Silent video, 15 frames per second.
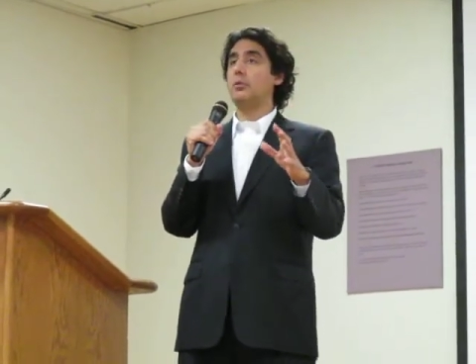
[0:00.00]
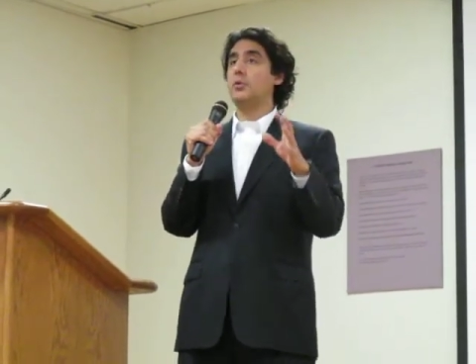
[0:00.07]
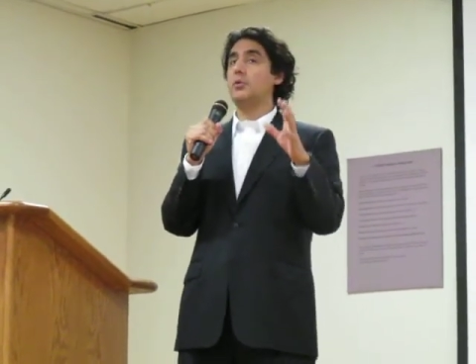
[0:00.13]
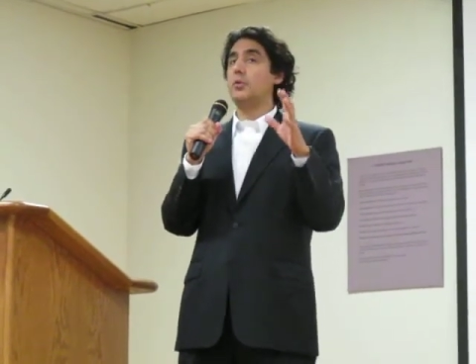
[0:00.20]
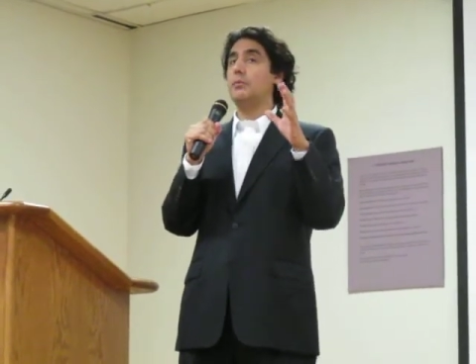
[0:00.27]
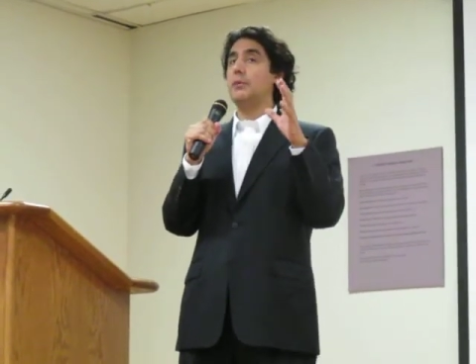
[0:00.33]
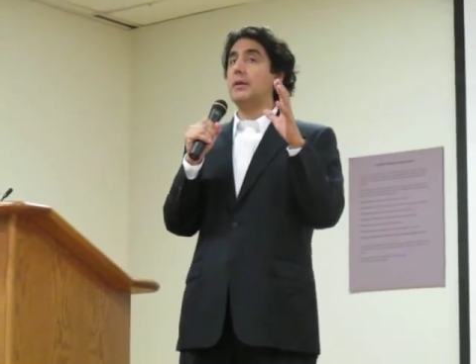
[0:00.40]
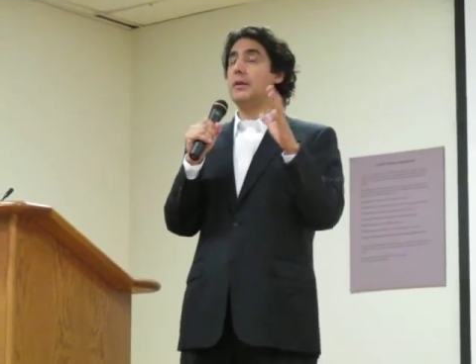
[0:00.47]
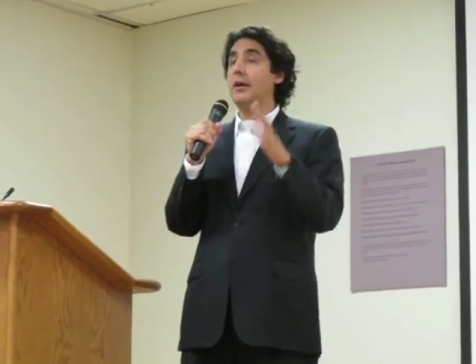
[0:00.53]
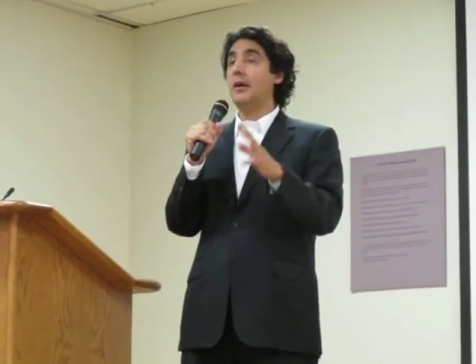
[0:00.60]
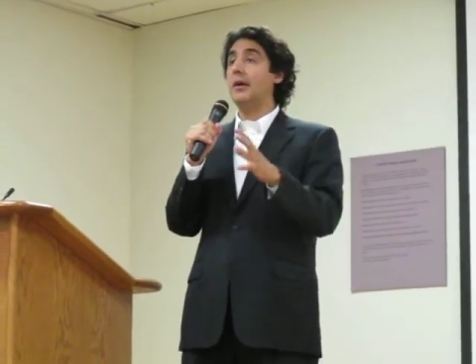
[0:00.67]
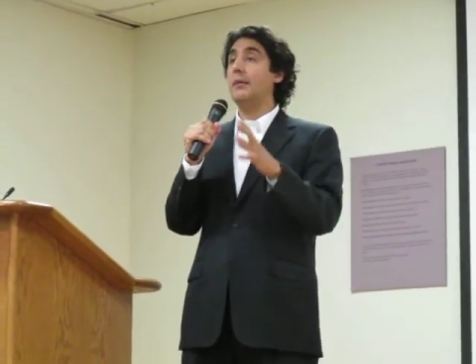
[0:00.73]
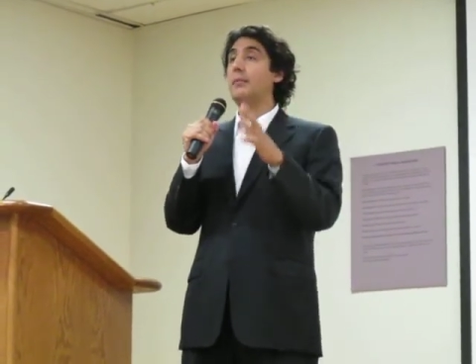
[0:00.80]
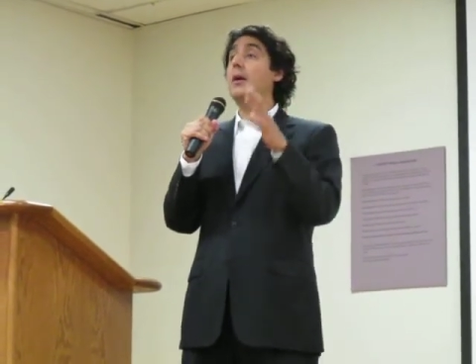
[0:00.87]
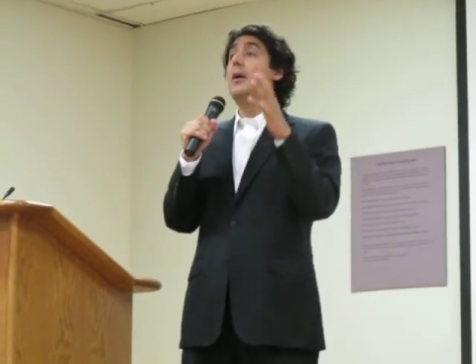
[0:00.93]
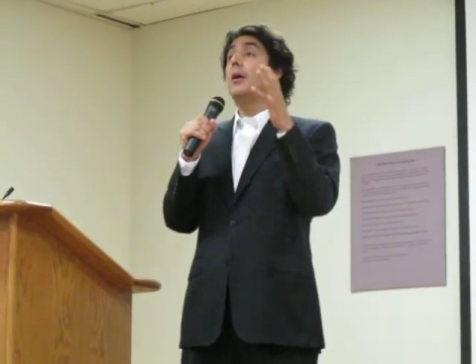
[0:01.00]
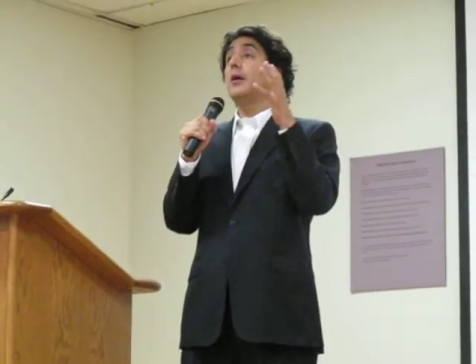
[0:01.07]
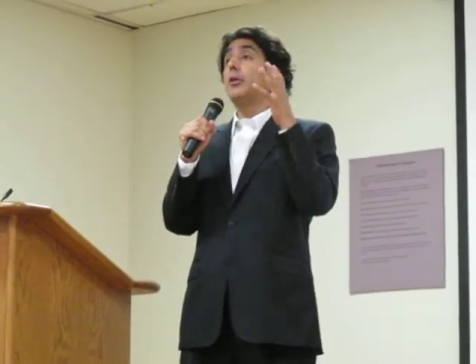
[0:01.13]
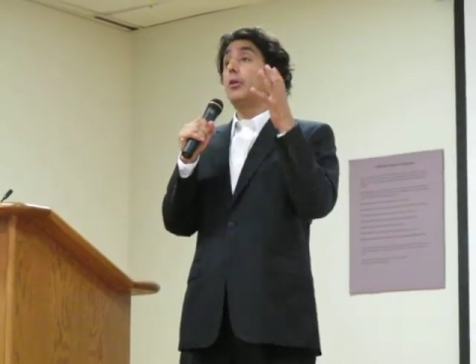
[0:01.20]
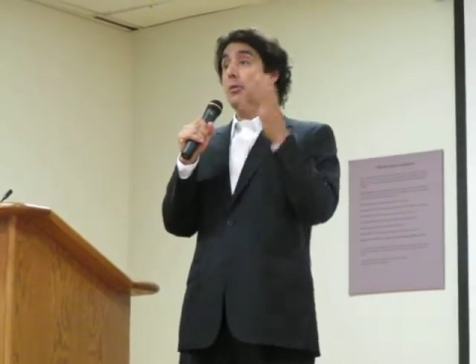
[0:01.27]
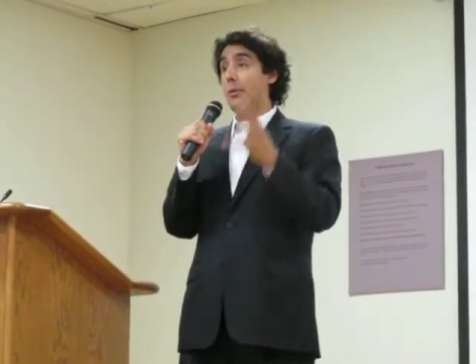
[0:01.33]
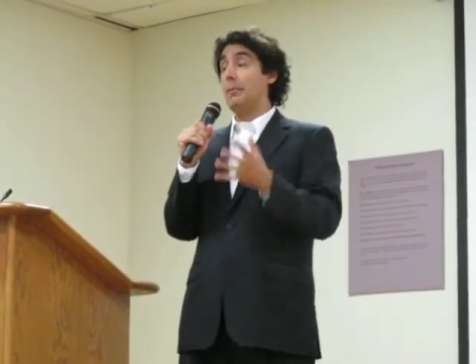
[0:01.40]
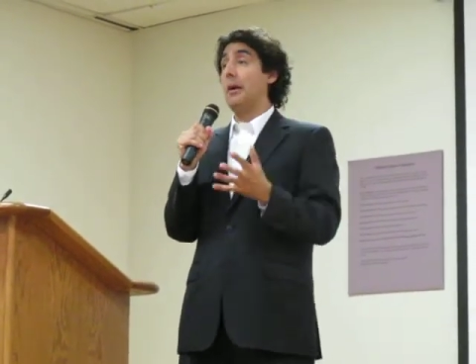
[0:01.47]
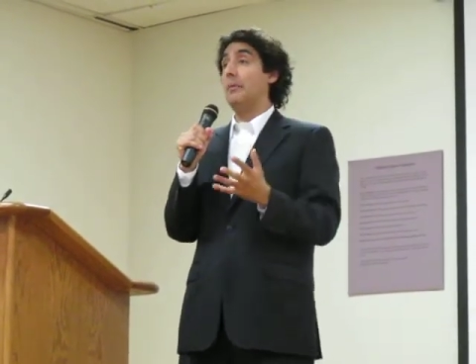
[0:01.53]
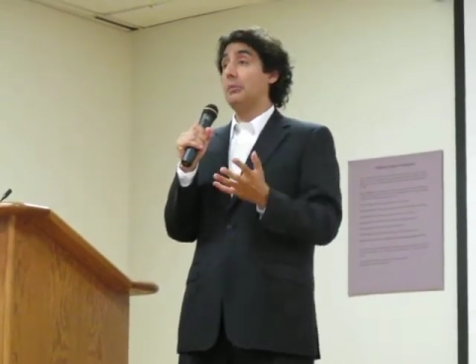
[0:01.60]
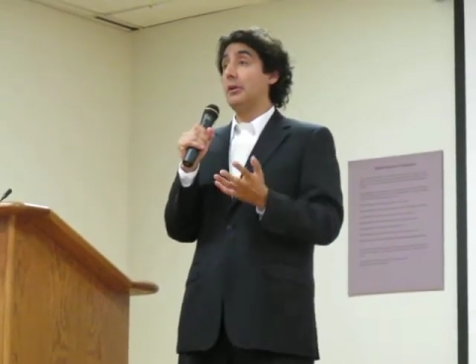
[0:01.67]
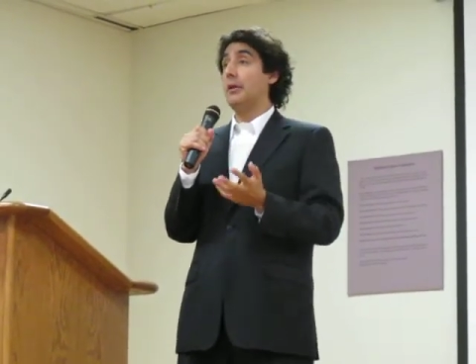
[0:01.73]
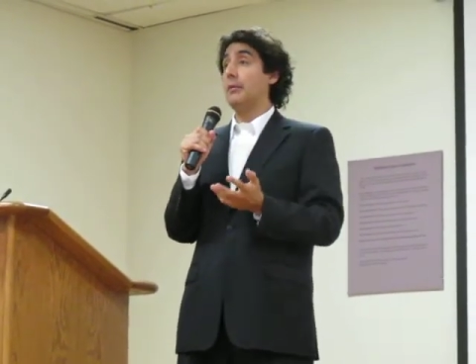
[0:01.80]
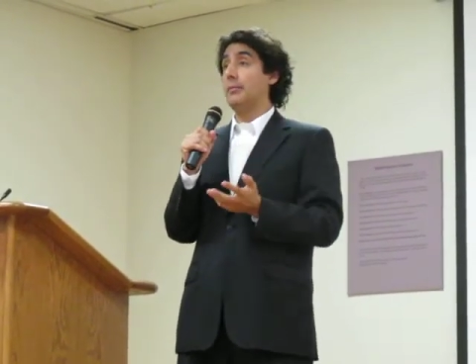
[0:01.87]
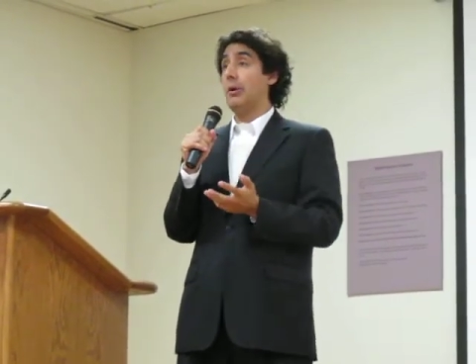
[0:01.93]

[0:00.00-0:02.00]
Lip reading: which would become the Republican